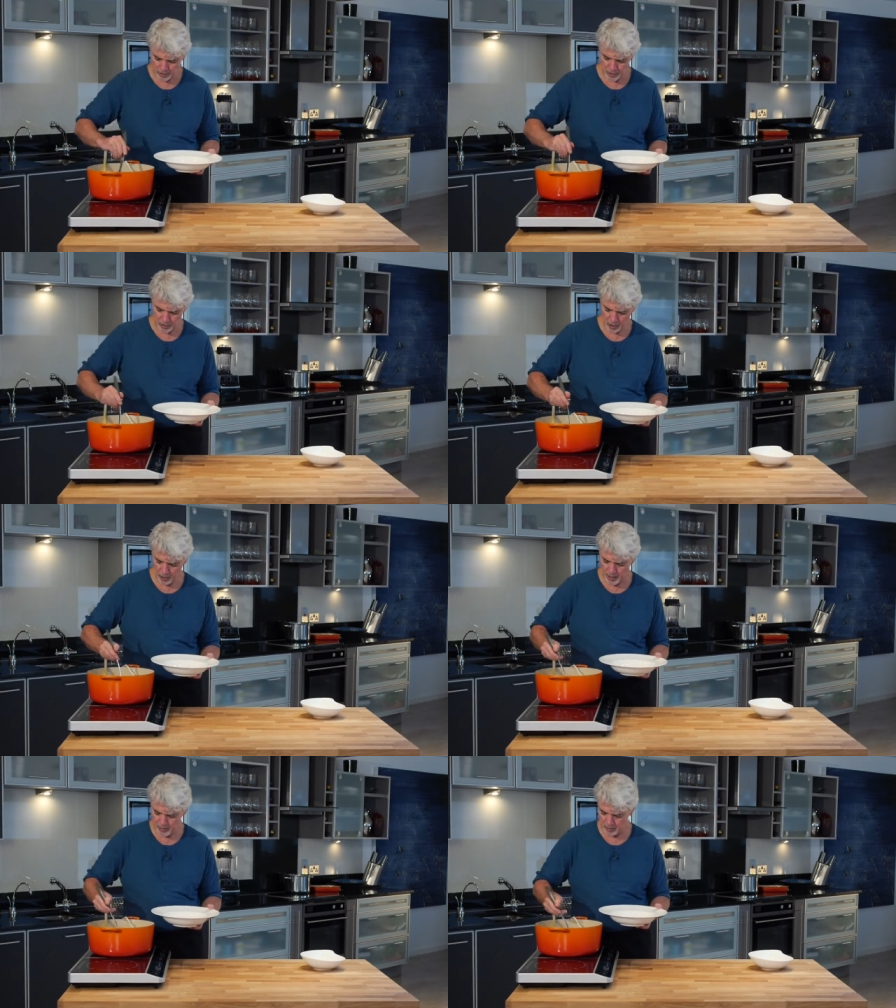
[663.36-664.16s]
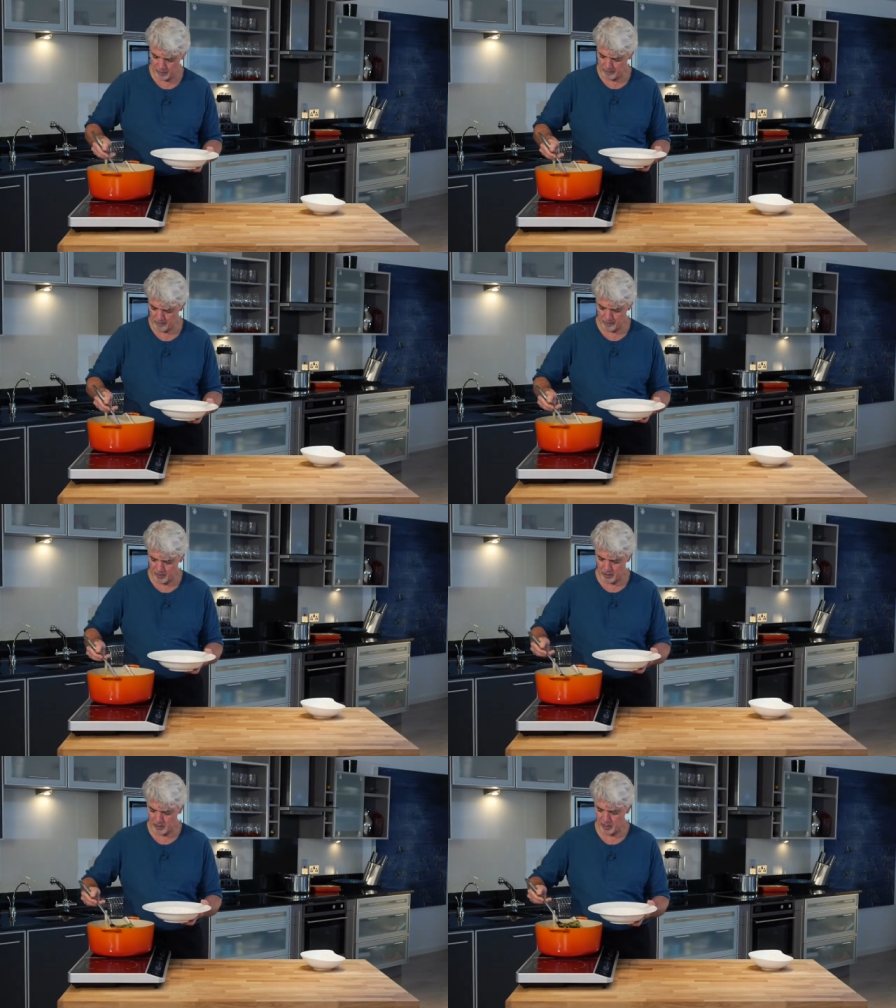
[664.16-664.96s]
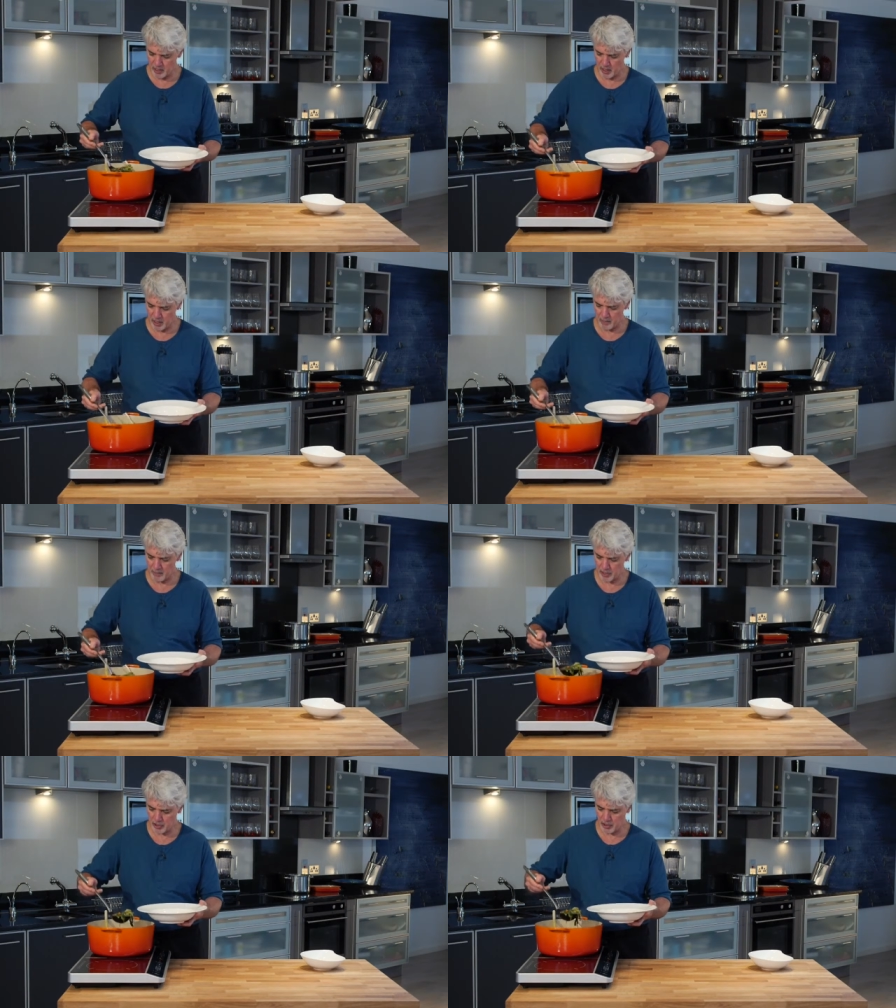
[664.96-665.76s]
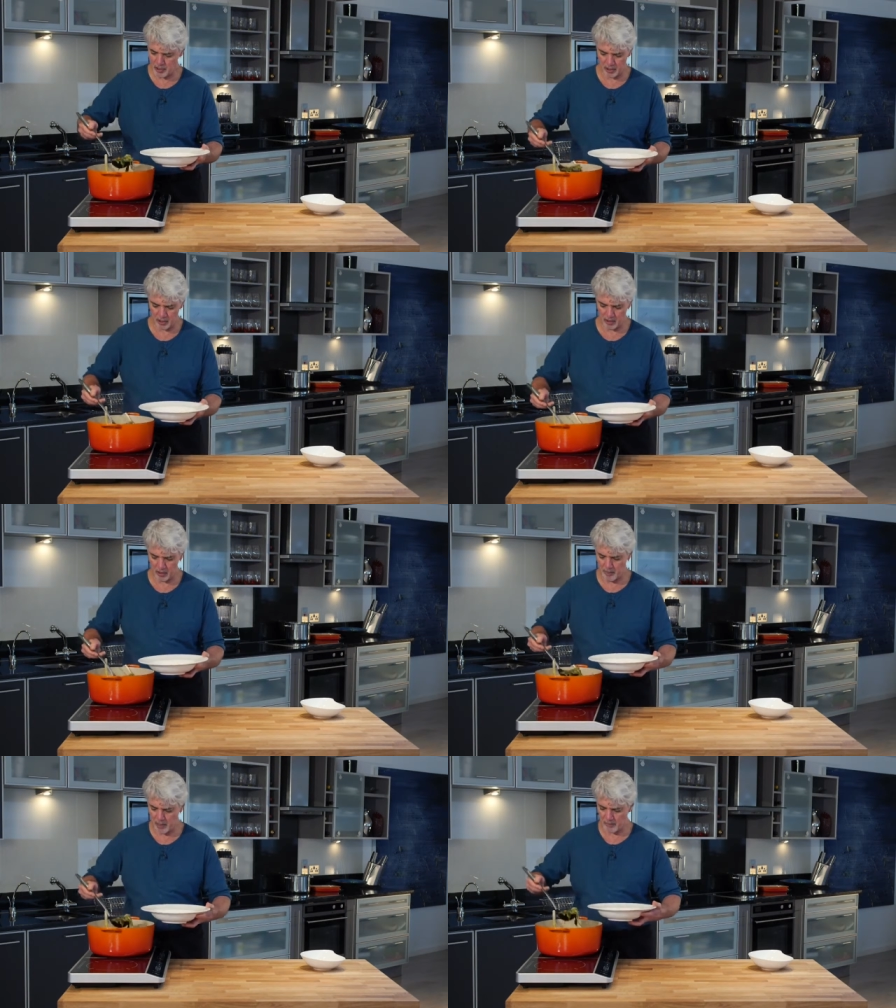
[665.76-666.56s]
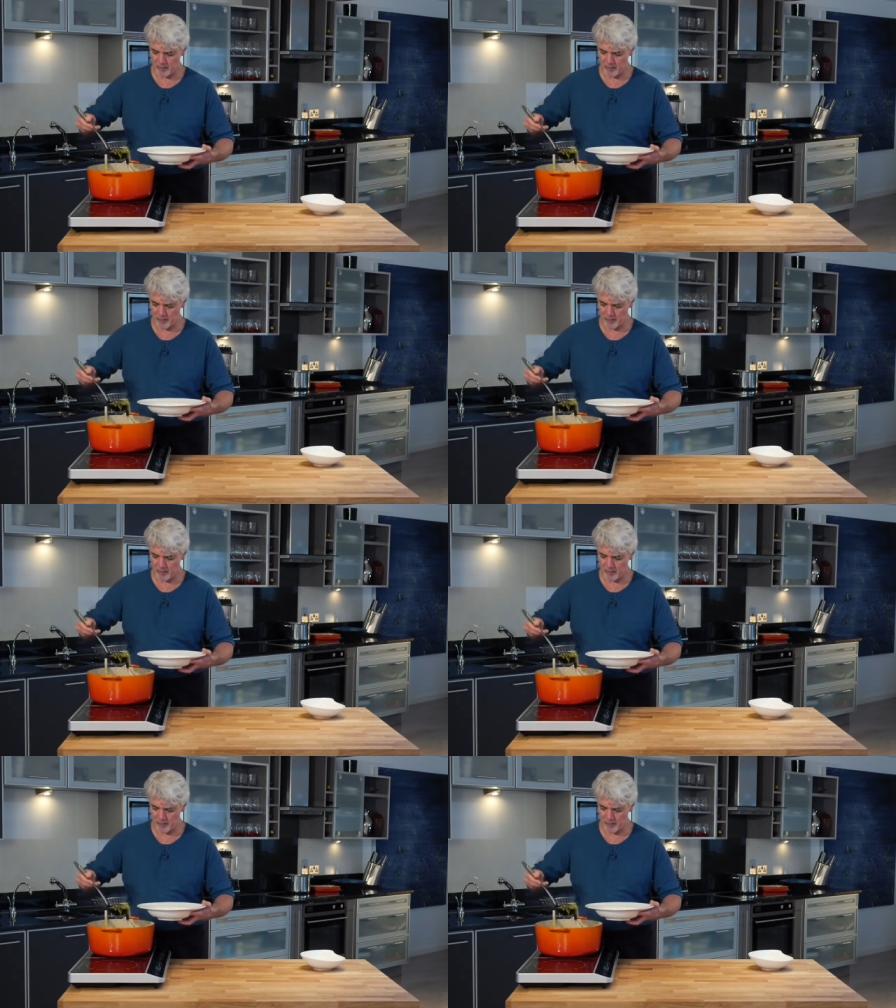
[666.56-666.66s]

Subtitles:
just go ahead and dig in. Make sure you get a good amount of